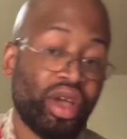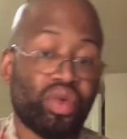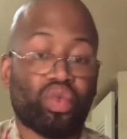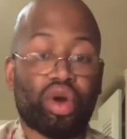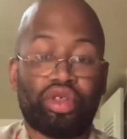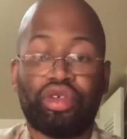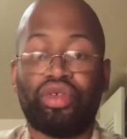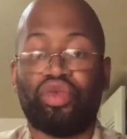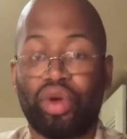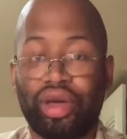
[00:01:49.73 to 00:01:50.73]
Russian
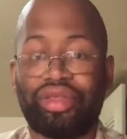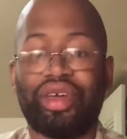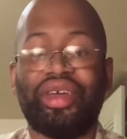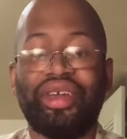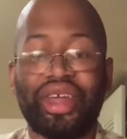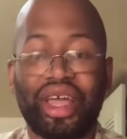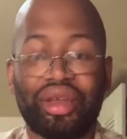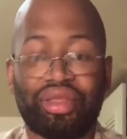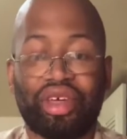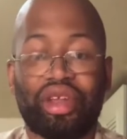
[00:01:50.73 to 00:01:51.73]
dressing
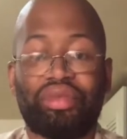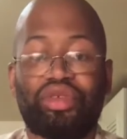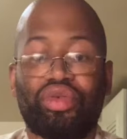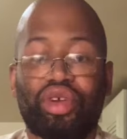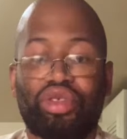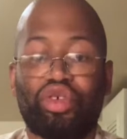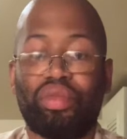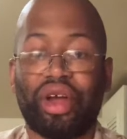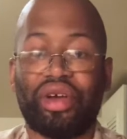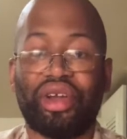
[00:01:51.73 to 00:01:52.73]
instead of the traditional
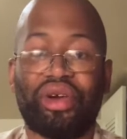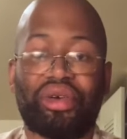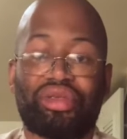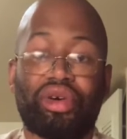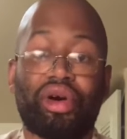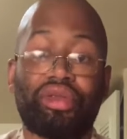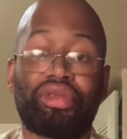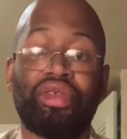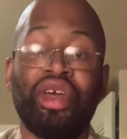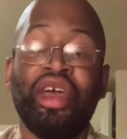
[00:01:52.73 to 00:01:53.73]
marinara
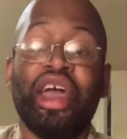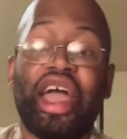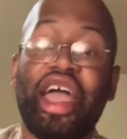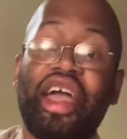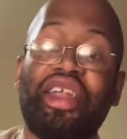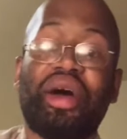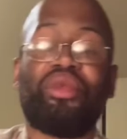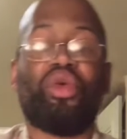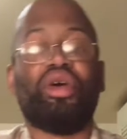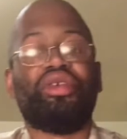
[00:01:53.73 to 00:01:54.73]
sauce. And I'm
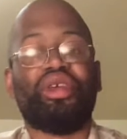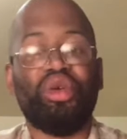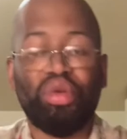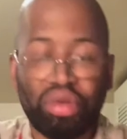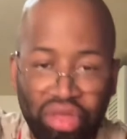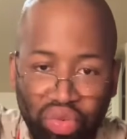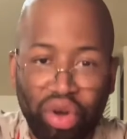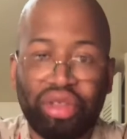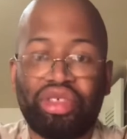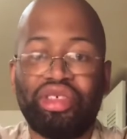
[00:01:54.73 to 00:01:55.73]
going to use
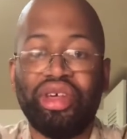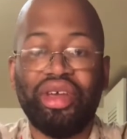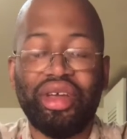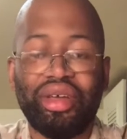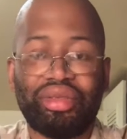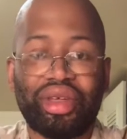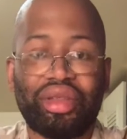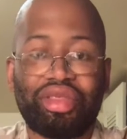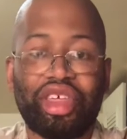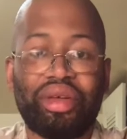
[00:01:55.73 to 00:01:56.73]
Swiss cheese
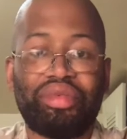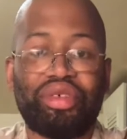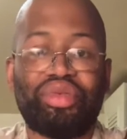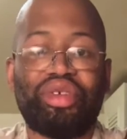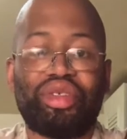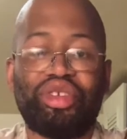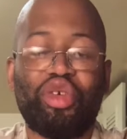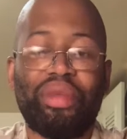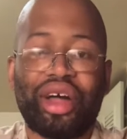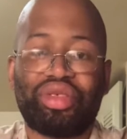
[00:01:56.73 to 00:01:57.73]
instead of the traditional
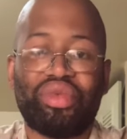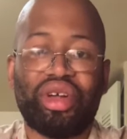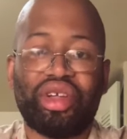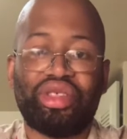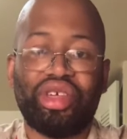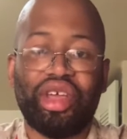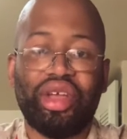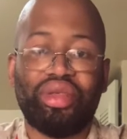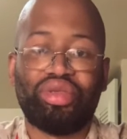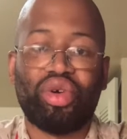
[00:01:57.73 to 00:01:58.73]
mozzarella
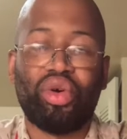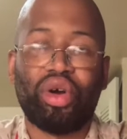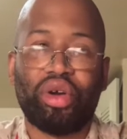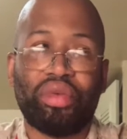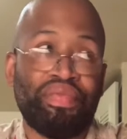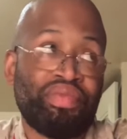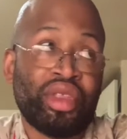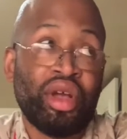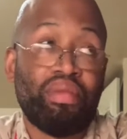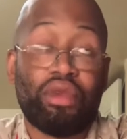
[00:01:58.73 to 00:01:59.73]
cheese or
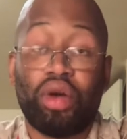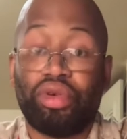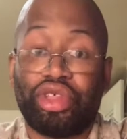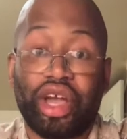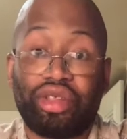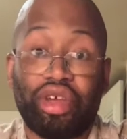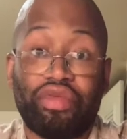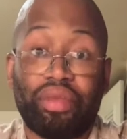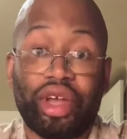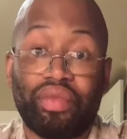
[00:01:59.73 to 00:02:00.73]
marble jack cheese
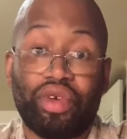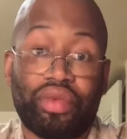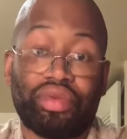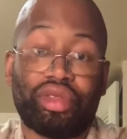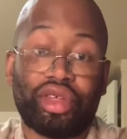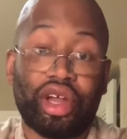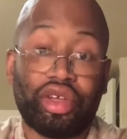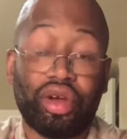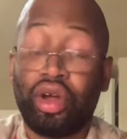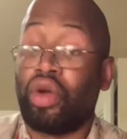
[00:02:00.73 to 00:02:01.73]
when making breakfast
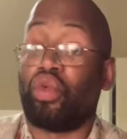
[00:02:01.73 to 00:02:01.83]
lasagna.